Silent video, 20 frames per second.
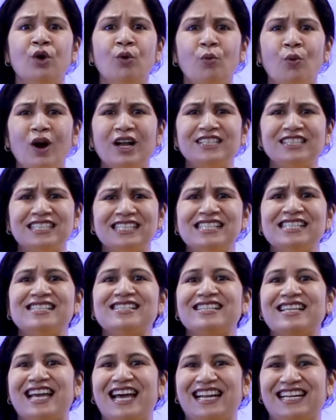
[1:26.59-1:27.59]
What
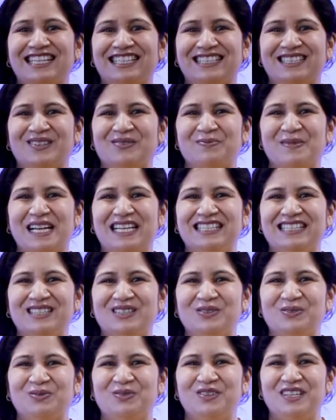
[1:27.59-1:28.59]
is character, my
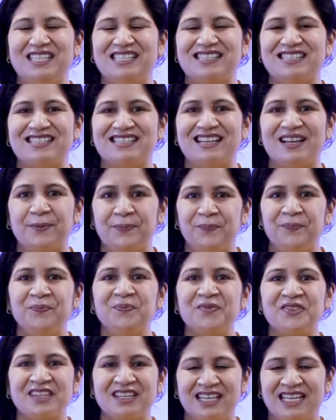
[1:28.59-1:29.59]
dear friends?
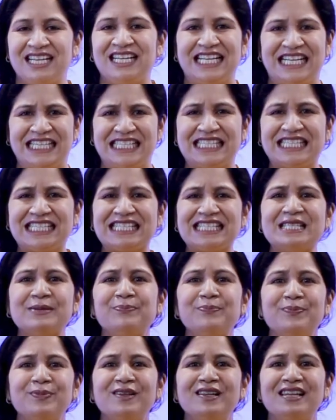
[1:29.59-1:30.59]
In
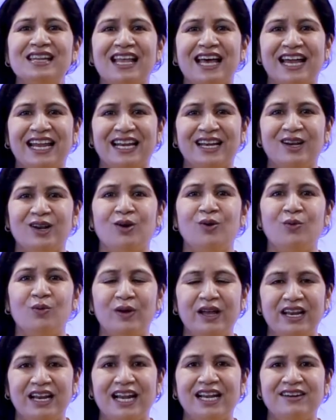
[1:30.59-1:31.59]
simple line,
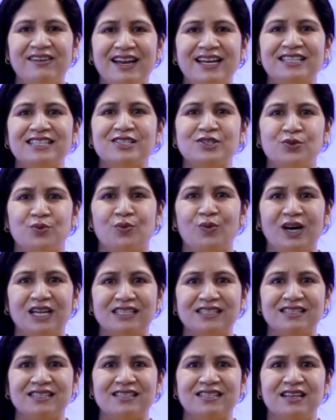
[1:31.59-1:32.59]
where I read it
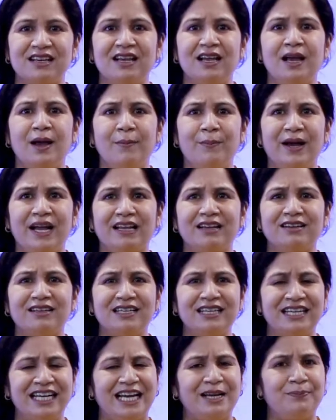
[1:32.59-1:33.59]
once by
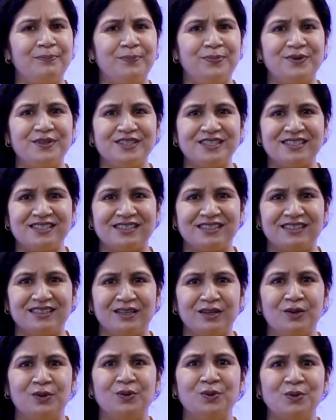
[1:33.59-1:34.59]
a great
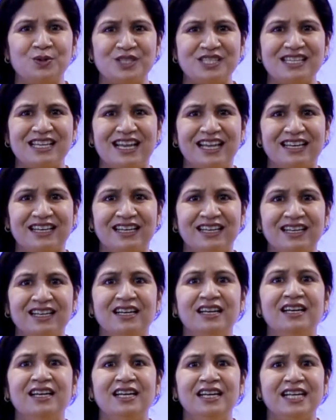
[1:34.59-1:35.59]
person who said,
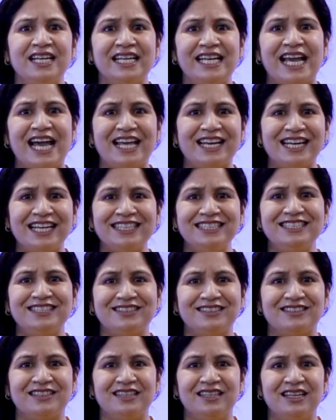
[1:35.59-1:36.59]

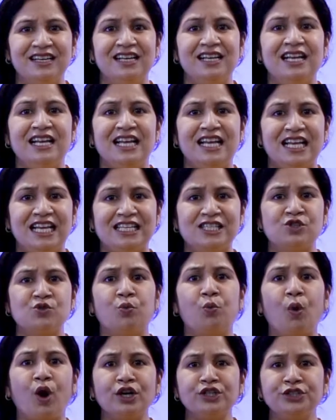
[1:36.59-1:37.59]
character is
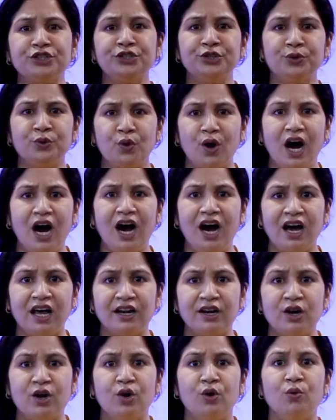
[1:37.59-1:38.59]
what you
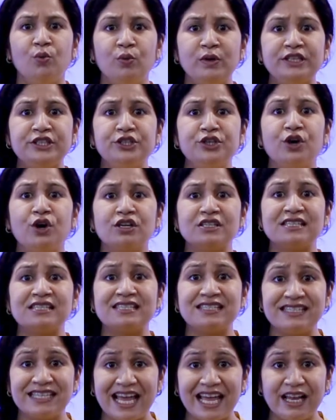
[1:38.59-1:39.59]
are with
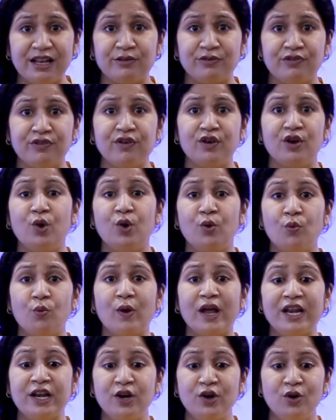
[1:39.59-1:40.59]
yourself
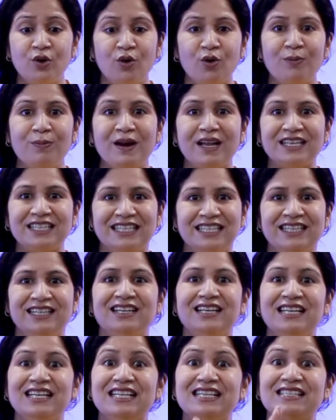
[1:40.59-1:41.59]
when nobody
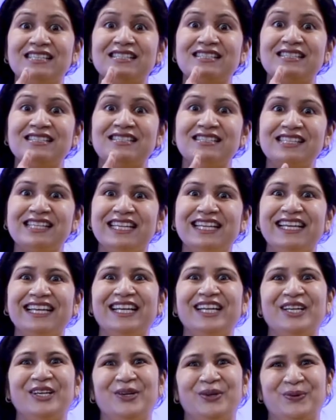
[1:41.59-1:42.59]
is
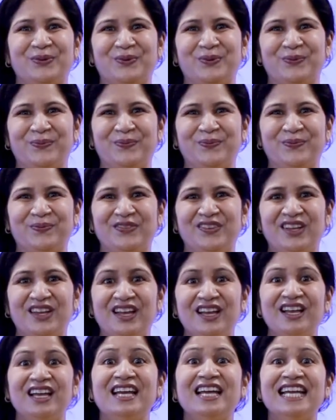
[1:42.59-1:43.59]
seeing you.
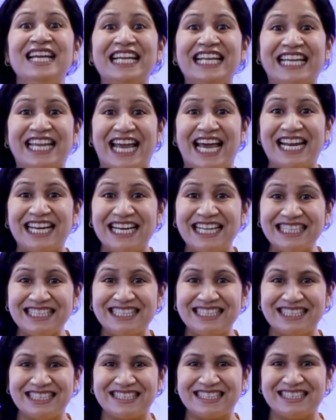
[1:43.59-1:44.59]

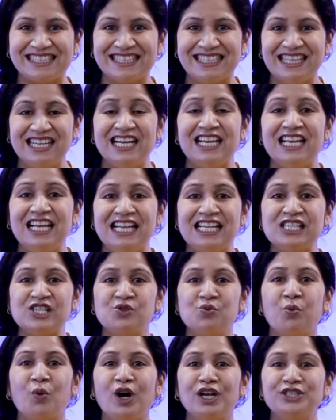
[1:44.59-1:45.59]
Character
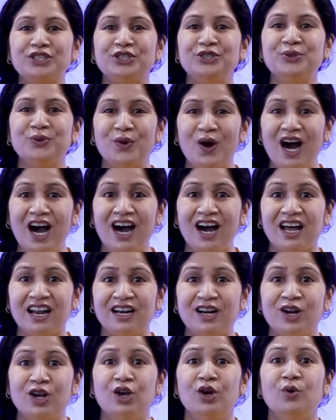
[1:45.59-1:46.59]
is what you
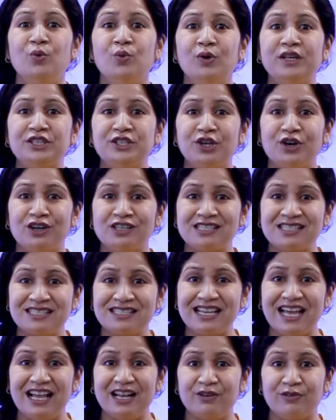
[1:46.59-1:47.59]
are with
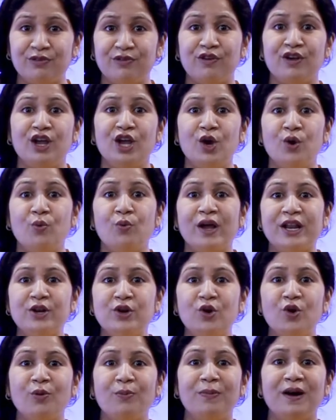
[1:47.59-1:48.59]
yourself when
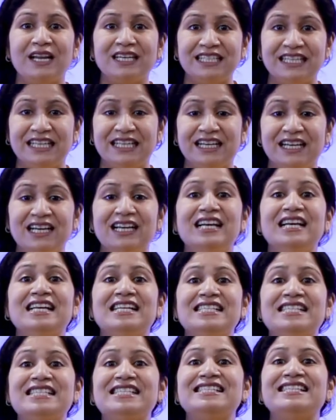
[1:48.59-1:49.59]
nobody
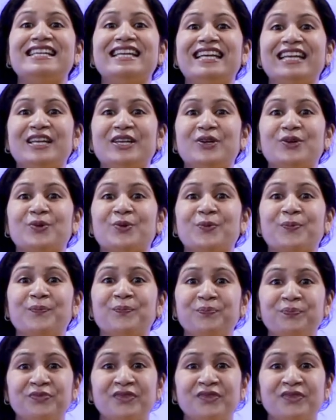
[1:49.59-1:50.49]
is seeing you.